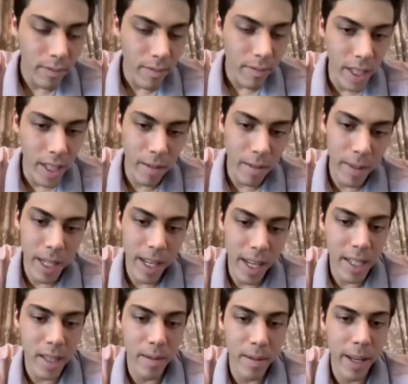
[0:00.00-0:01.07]
it'll be
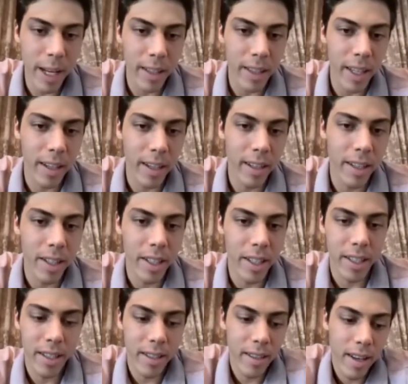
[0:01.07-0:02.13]
nice to be out there and
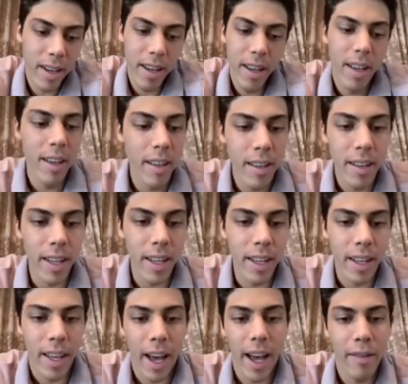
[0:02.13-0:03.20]
just
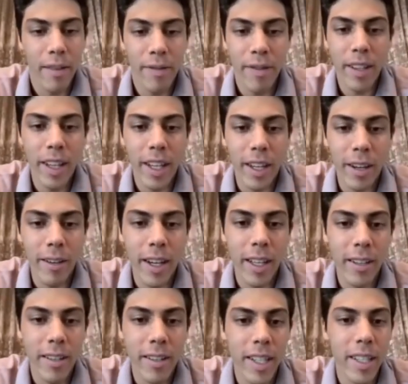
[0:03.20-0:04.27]
kind of feel like a
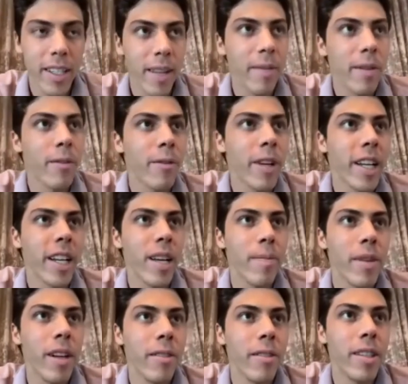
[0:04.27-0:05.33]
regular season. I mean, we're waking up
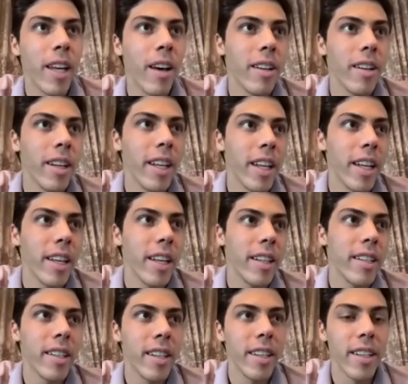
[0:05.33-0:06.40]
in a hotel today.
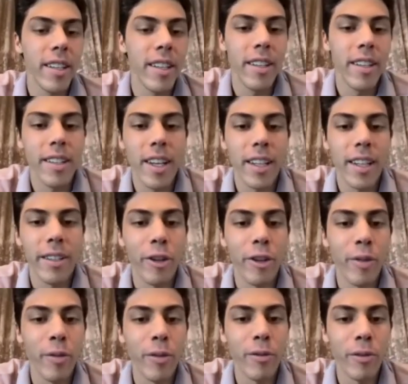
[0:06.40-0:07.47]
It's a uh, it's not the
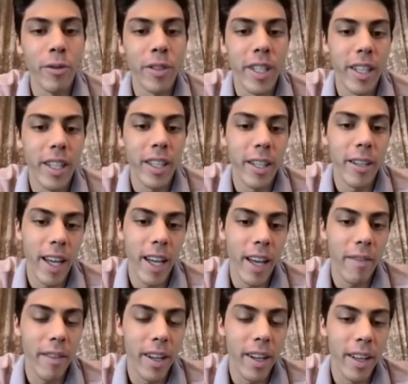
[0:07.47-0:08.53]
normal routine that you'd
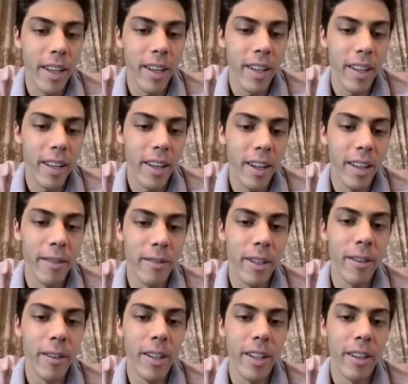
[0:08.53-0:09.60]
have on a on the
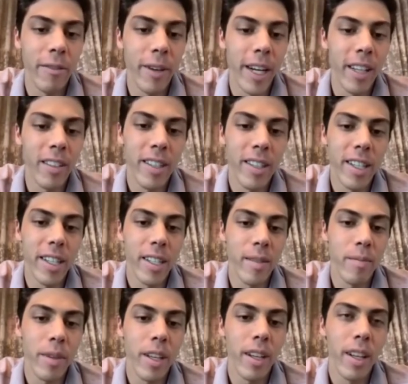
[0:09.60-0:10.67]
road in a regular
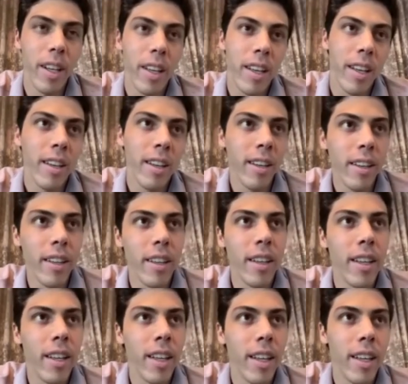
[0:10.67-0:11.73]
season, but
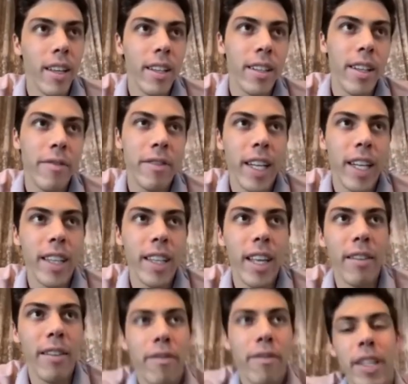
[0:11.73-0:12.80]
uh, you're definitely getting
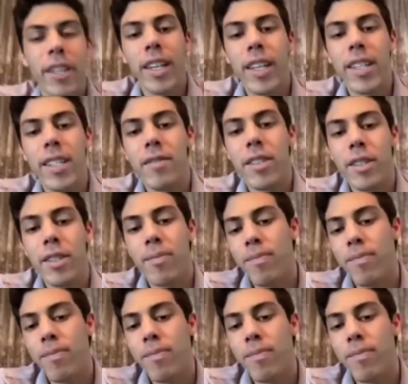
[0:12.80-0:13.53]
that feel, I guess, of just